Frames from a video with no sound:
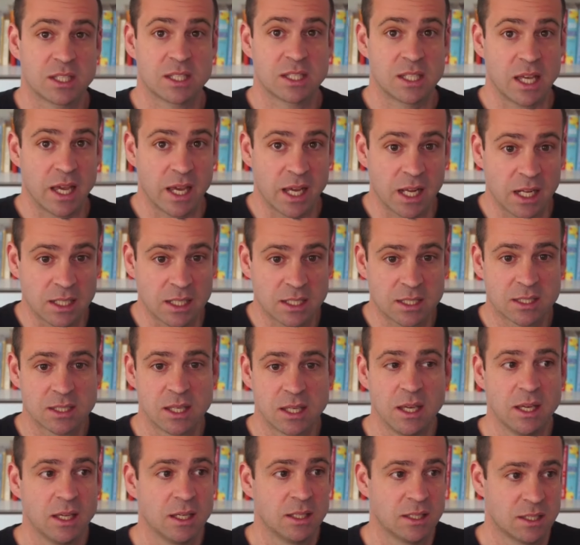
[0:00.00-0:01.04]
a
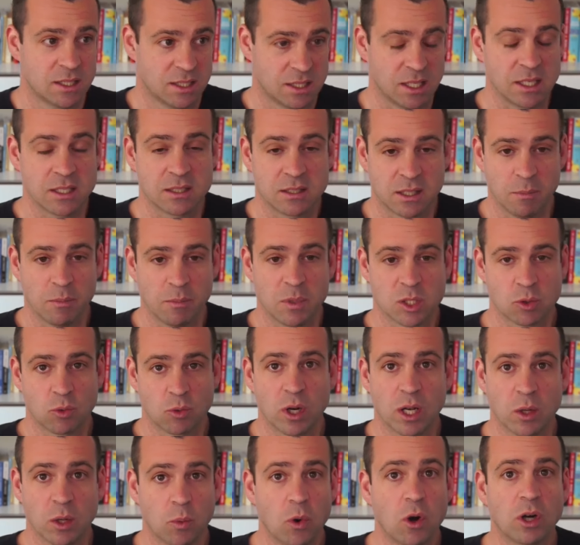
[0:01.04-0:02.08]
sales system is
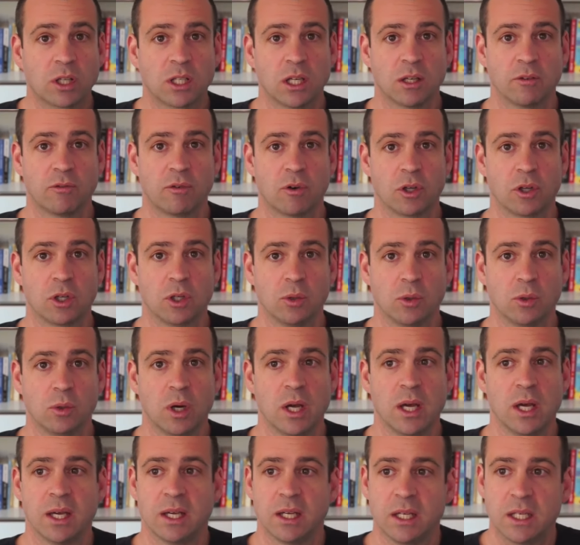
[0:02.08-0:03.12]
really working for
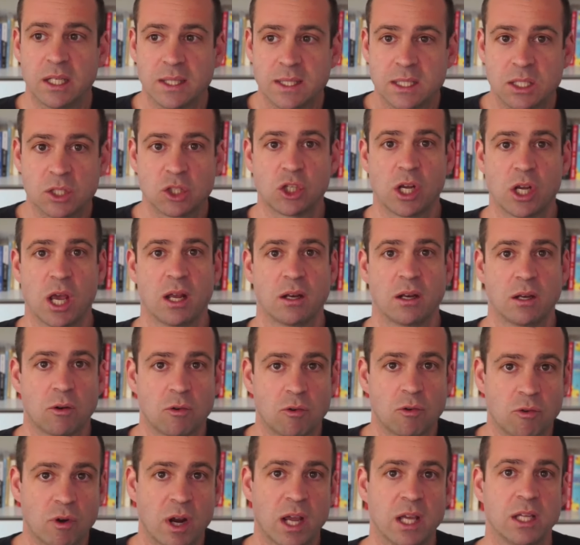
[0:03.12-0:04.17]
you. It's
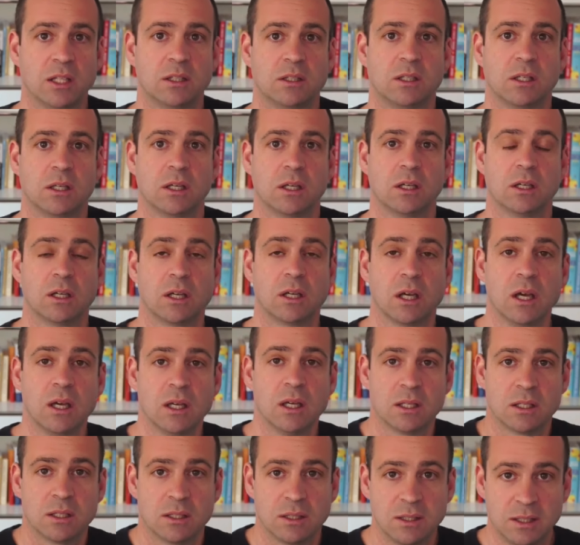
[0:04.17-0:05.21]
generating
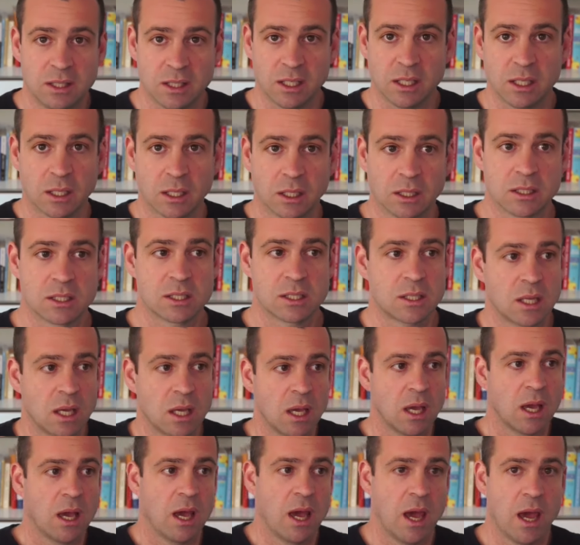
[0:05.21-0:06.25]
deals
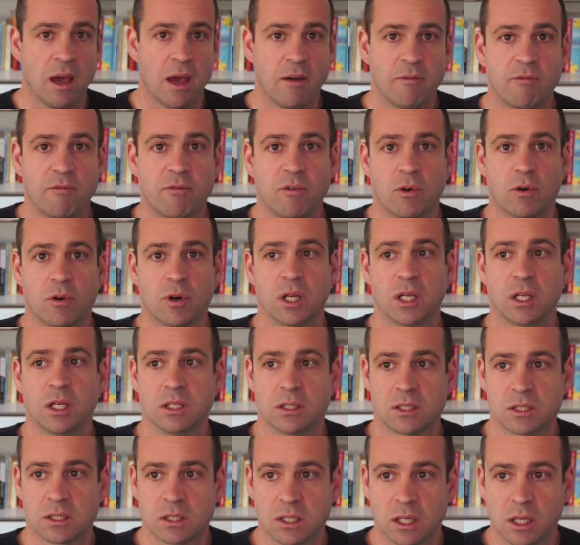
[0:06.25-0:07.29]

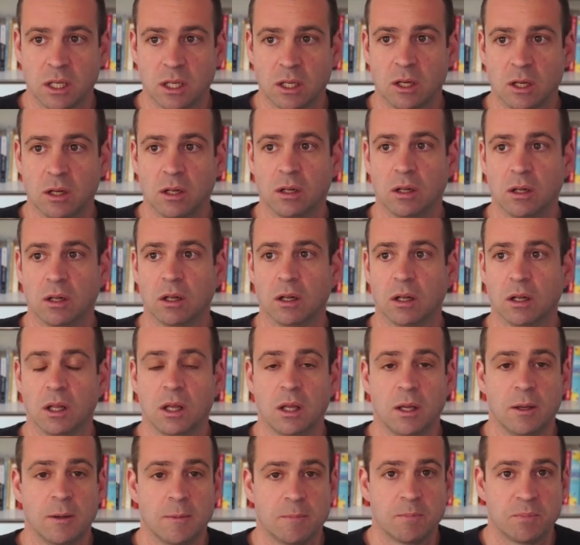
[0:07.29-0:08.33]
every single
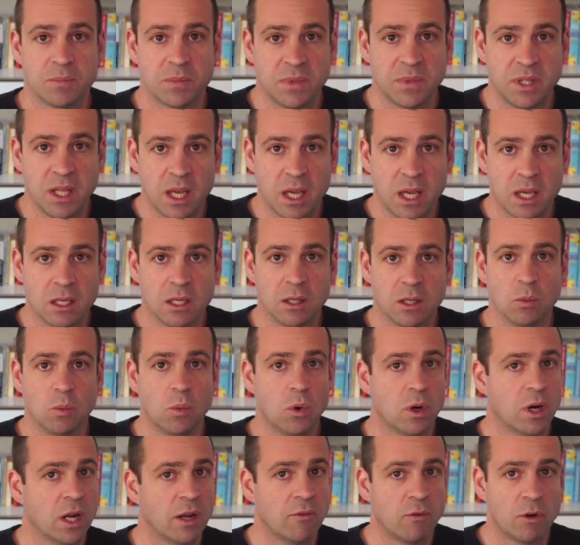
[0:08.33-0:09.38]
day,
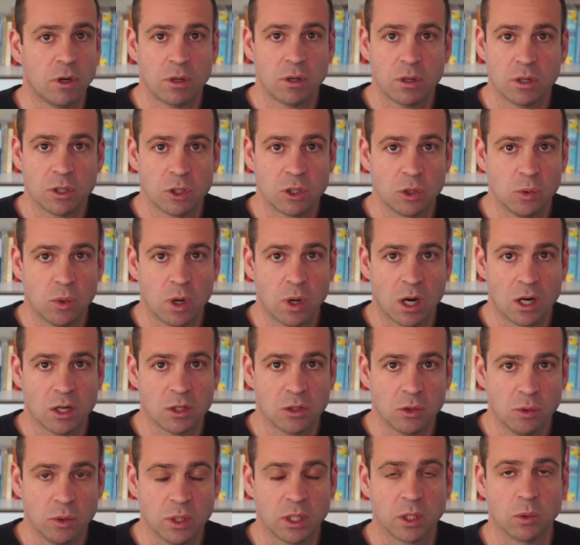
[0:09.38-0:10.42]
whatever you are
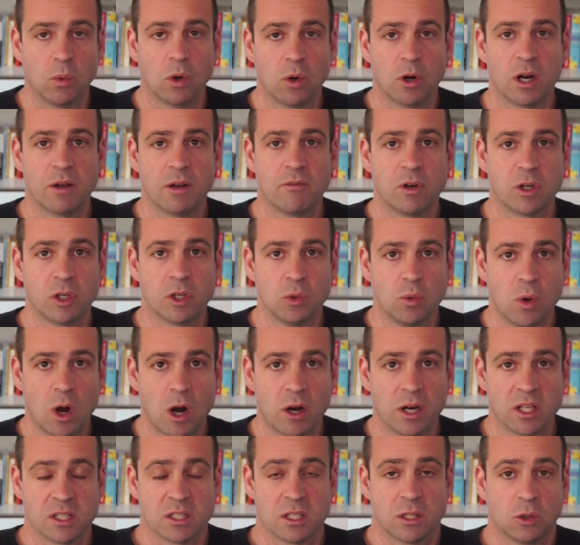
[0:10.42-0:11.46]
doing, wherever you
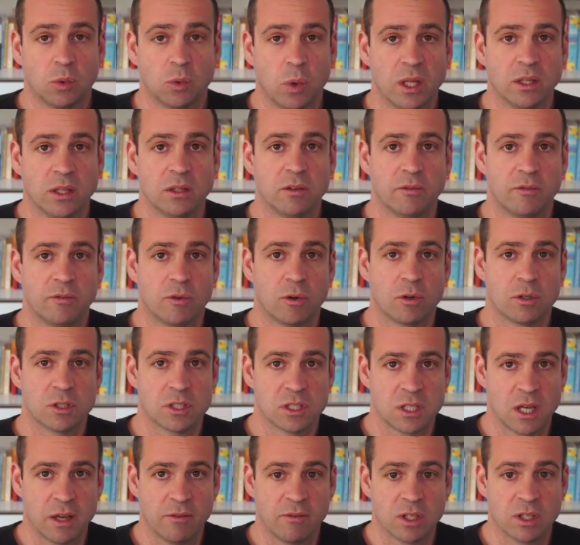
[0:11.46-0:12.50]
are. It's a
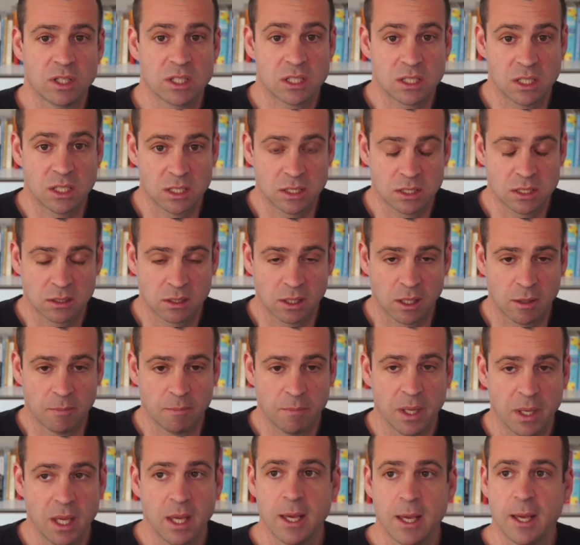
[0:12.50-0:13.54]
24/7
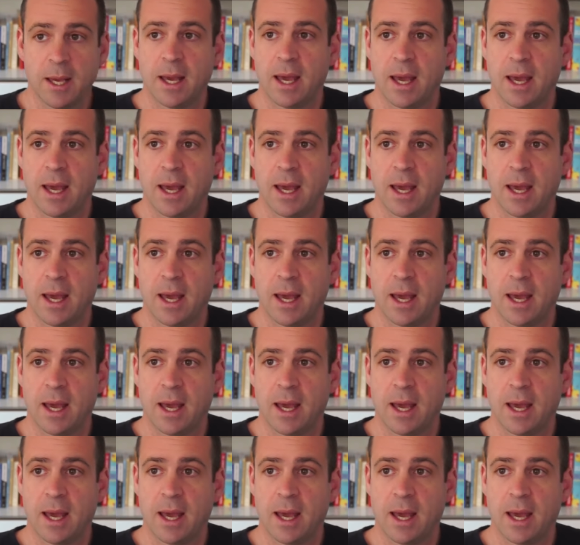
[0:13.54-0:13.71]
system,